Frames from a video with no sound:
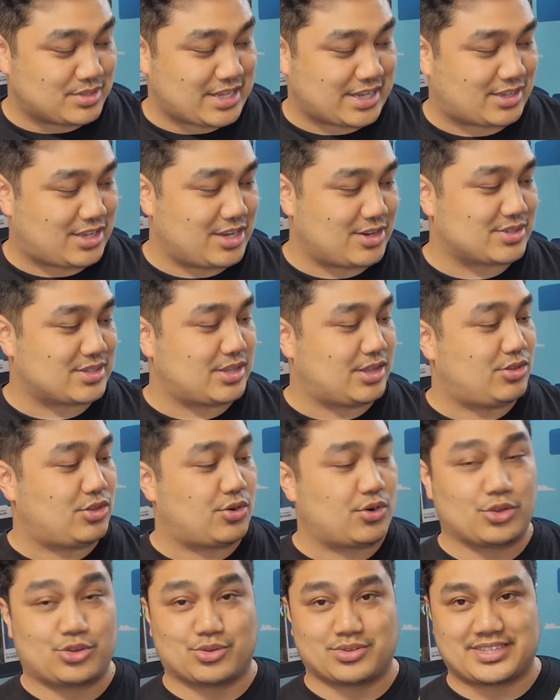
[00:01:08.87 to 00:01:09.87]
Like here's a
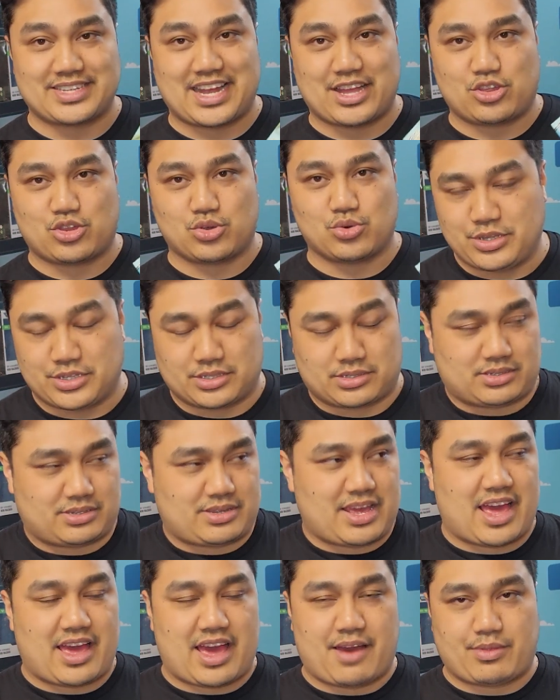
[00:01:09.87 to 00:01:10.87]
Naruto statue. Just
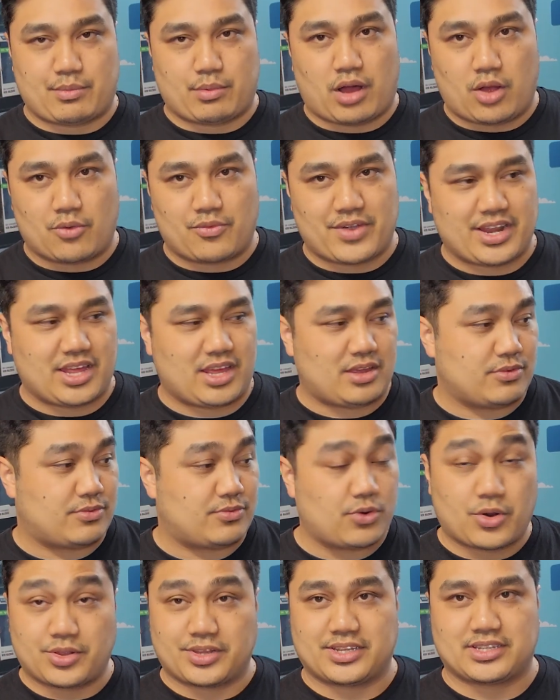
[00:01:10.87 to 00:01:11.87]
have them all ready
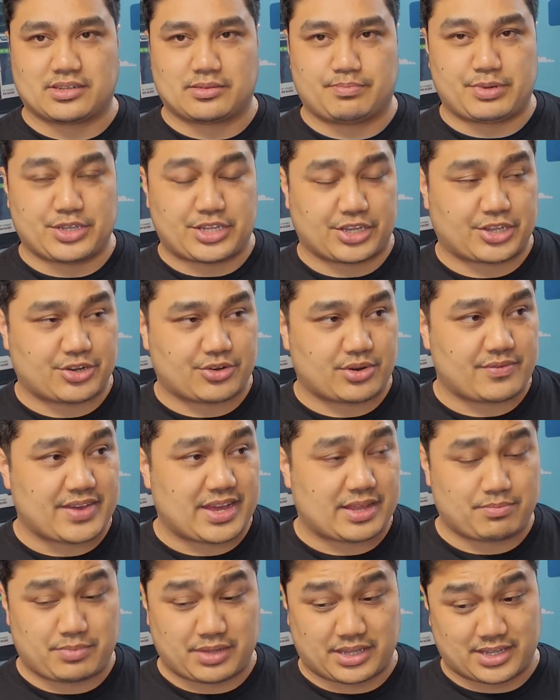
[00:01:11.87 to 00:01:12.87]
for this particular
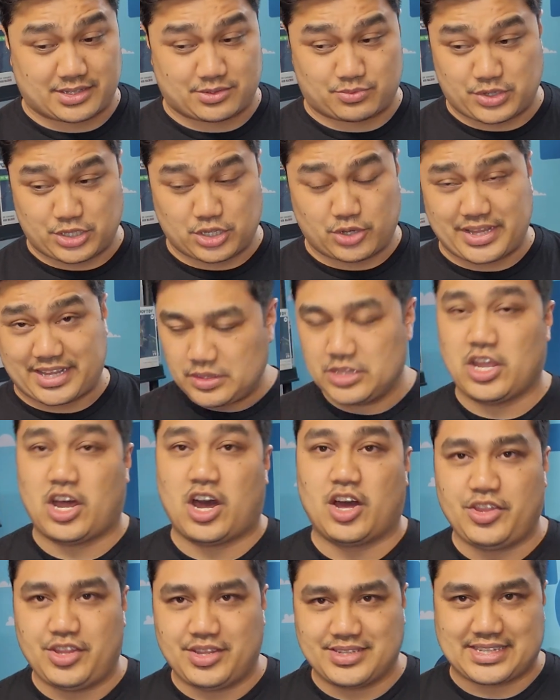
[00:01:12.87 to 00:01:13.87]
event because we know that the
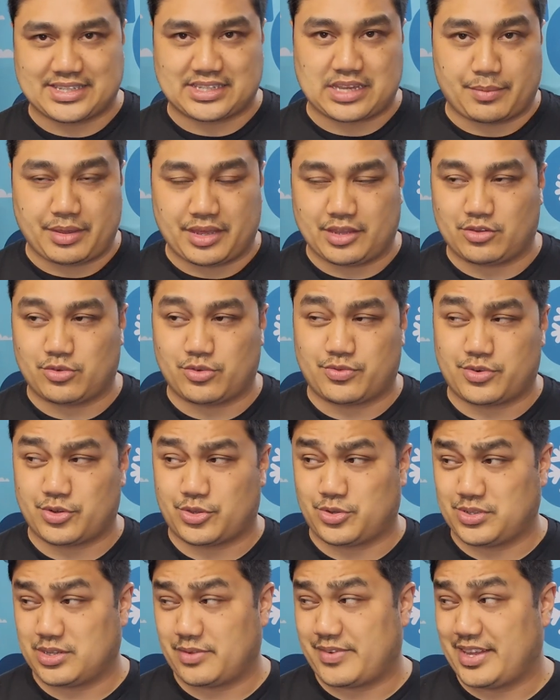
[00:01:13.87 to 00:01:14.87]
audience that's coming into
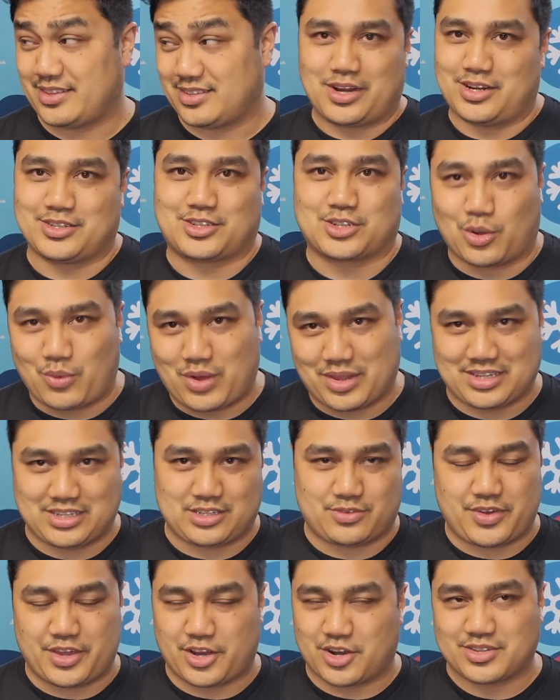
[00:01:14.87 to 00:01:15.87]
this event is going to want these
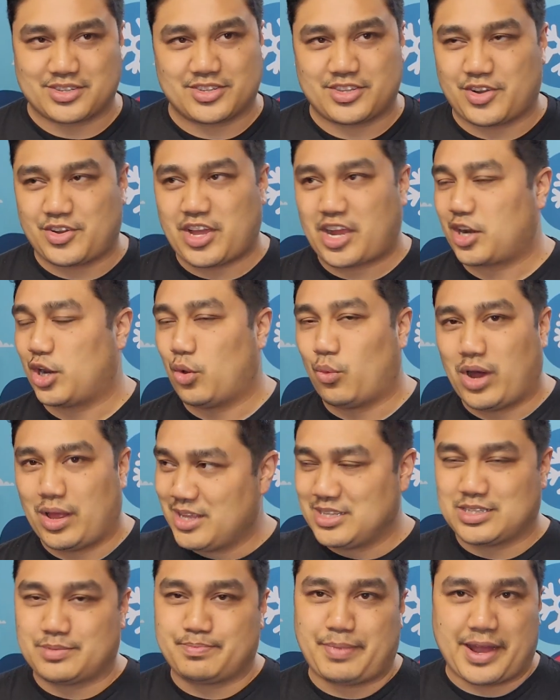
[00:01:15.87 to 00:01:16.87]
figures. They're not going to
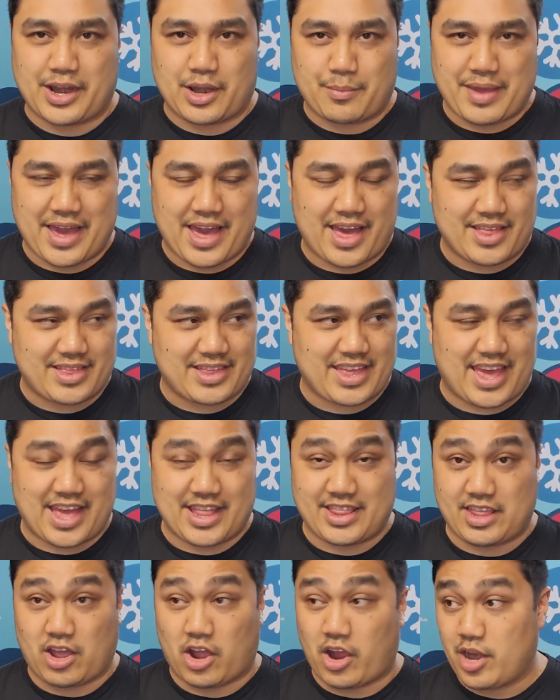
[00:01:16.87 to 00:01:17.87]
want Spider-Man
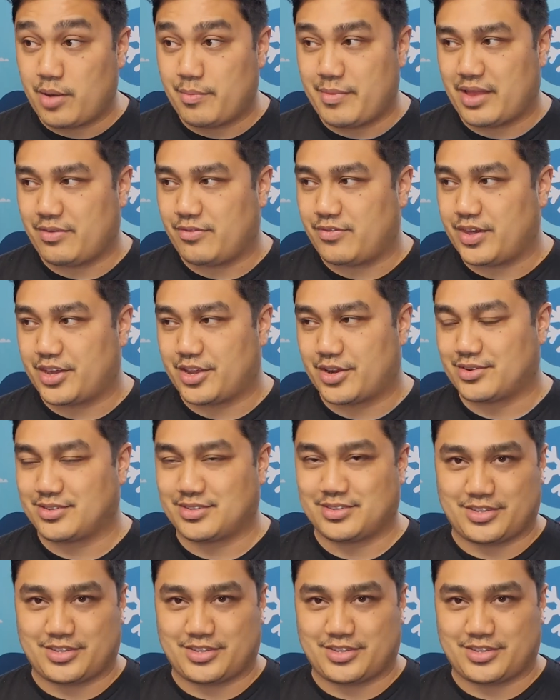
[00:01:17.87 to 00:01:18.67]
and Iron Man figures.